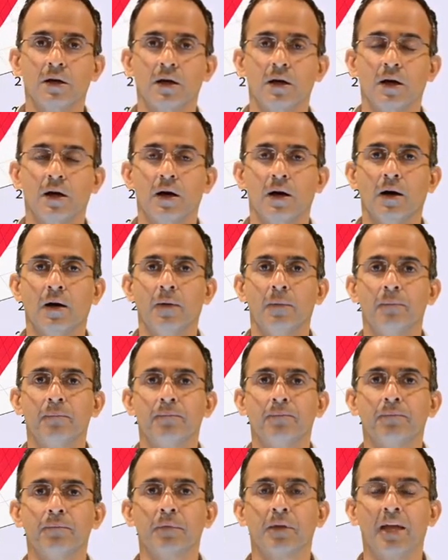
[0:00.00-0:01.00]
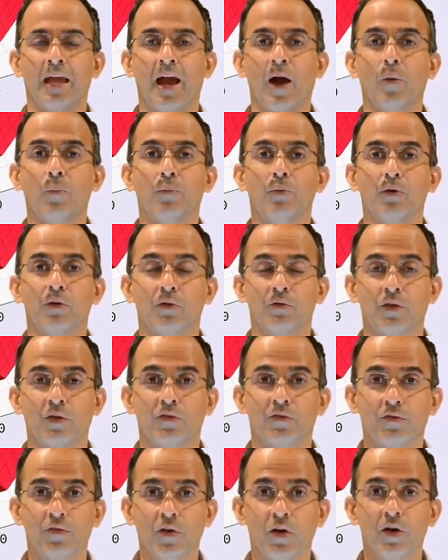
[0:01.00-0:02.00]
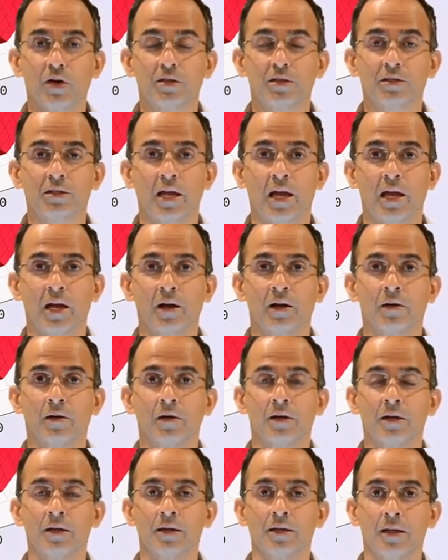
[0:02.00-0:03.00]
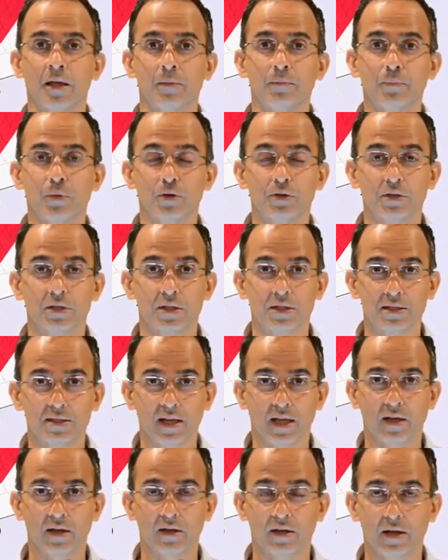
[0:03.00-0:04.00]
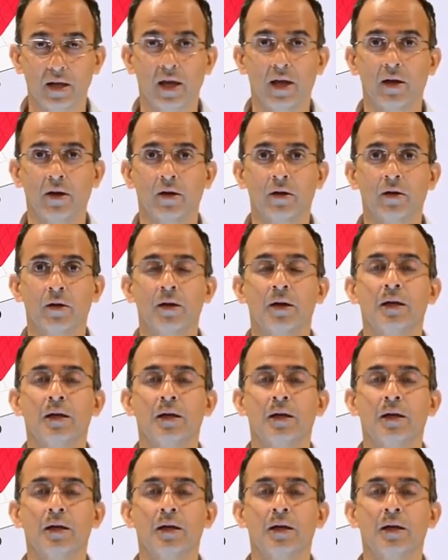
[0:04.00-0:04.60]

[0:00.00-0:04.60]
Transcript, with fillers: uh, the output of the first layer, the input to the second layer,